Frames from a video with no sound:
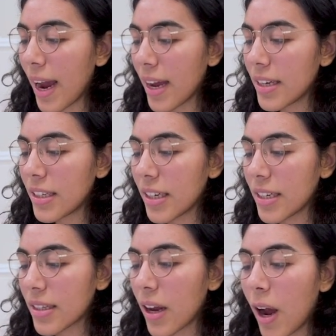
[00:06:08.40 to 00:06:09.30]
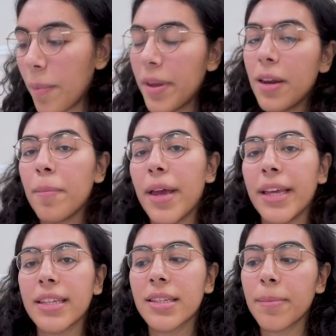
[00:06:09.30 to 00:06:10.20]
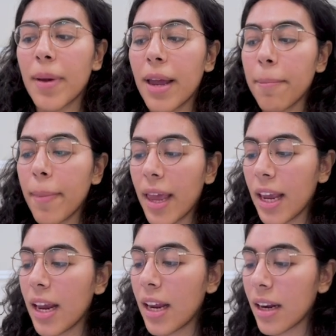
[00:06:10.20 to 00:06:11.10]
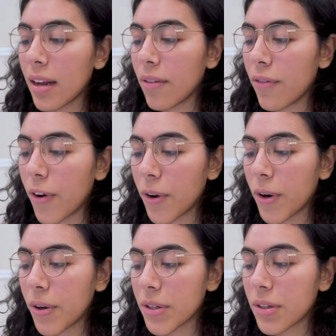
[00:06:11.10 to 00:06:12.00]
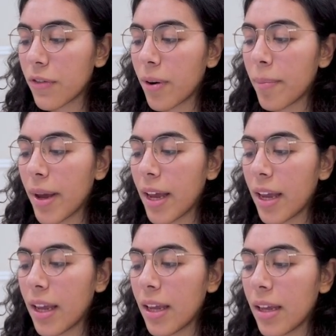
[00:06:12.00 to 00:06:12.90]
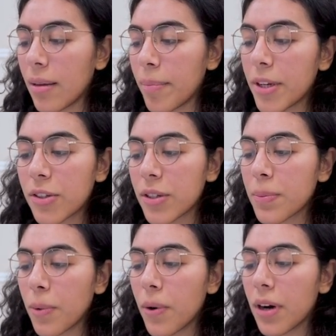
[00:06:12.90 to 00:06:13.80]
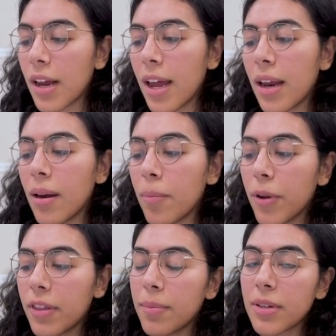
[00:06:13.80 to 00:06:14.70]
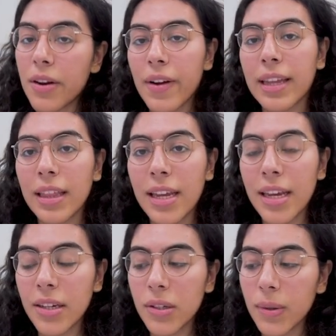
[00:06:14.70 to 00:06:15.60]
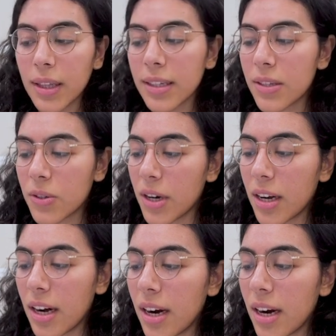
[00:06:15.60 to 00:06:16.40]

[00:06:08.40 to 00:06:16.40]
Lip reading: I just copy and paste my main photos from my Pinterest board and put them directly into Illustrator.